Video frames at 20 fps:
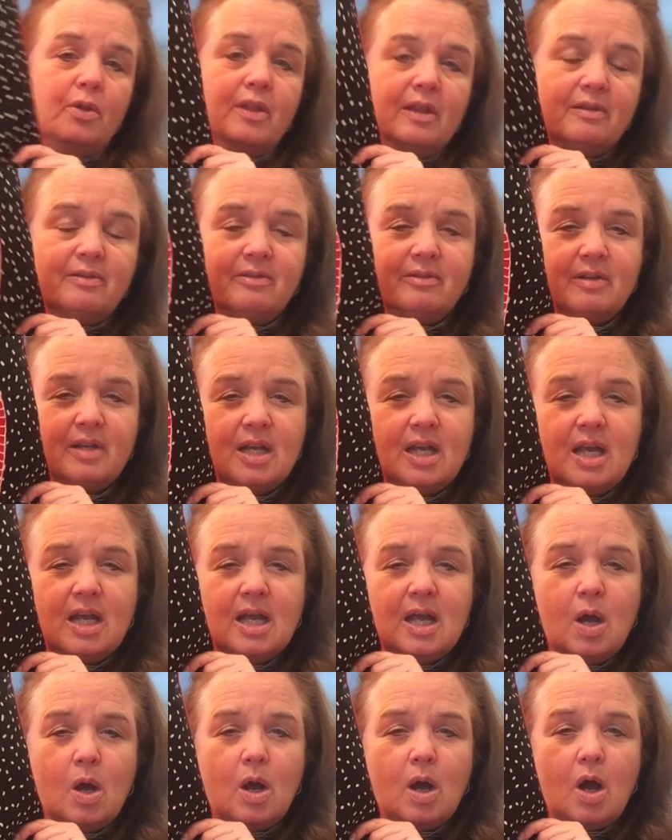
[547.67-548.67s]
this
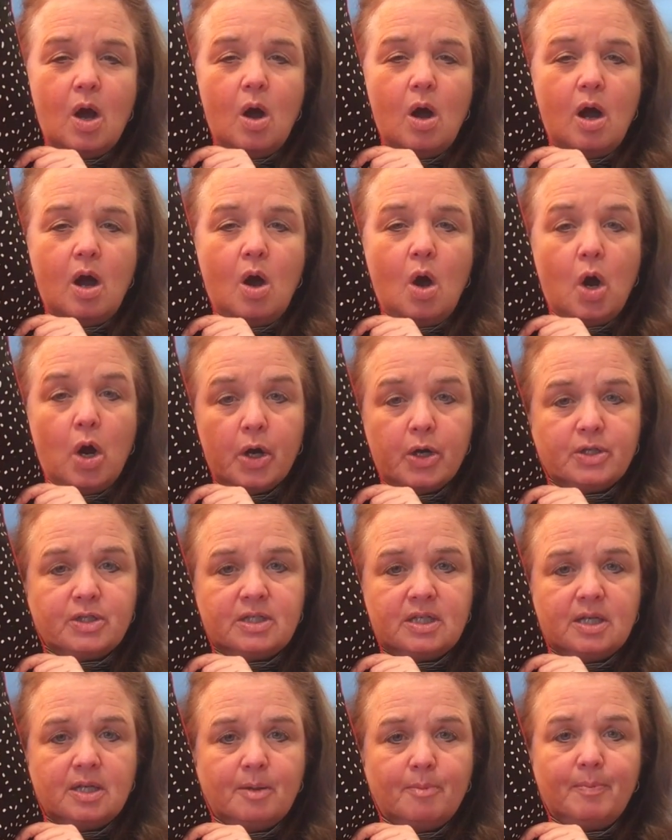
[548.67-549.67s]

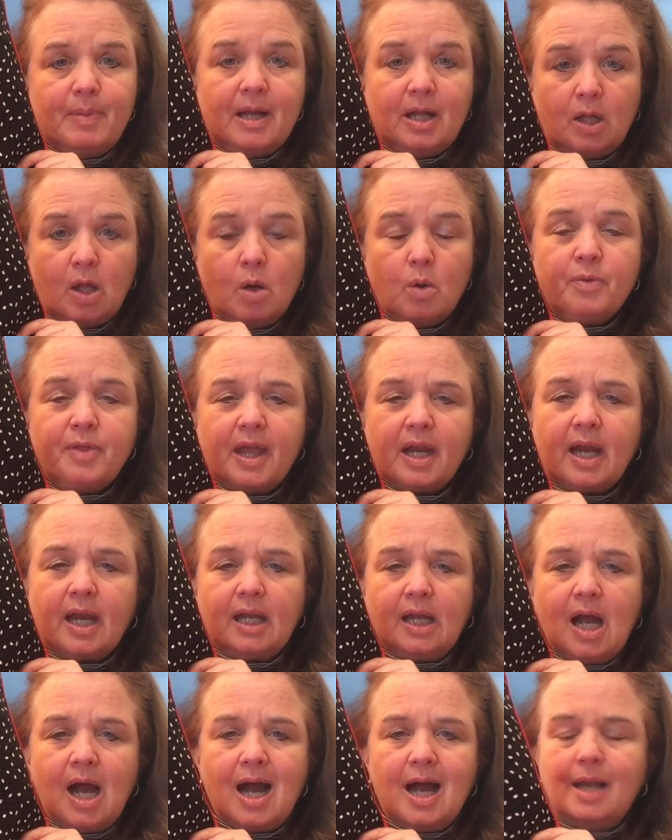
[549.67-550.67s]
heart pillow that I
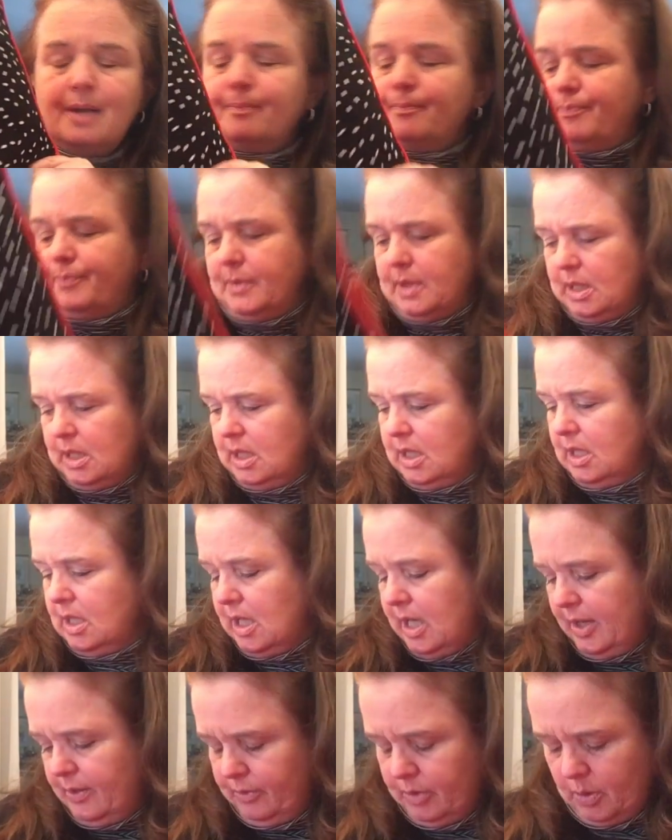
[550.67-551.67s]
got.
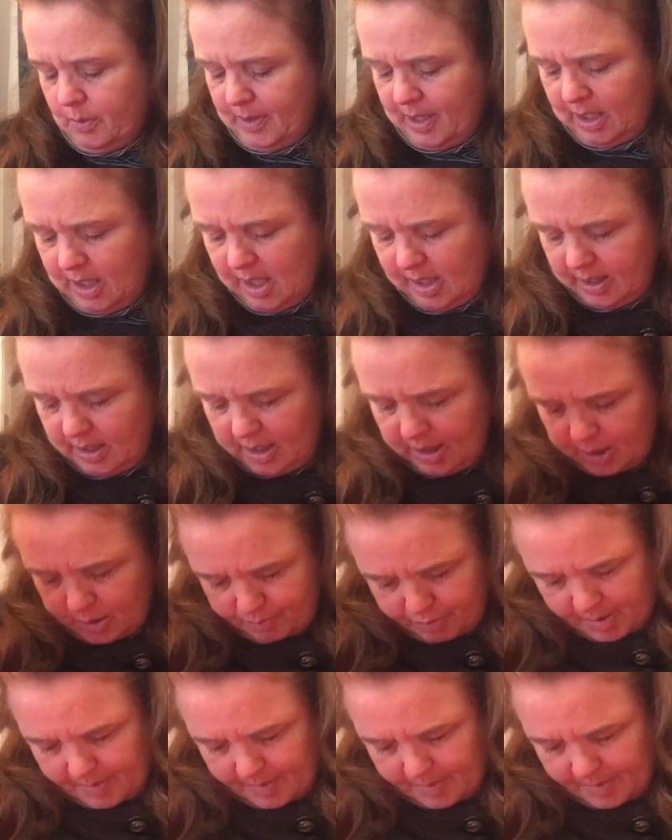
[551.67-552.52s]
I don't know when I got it. I could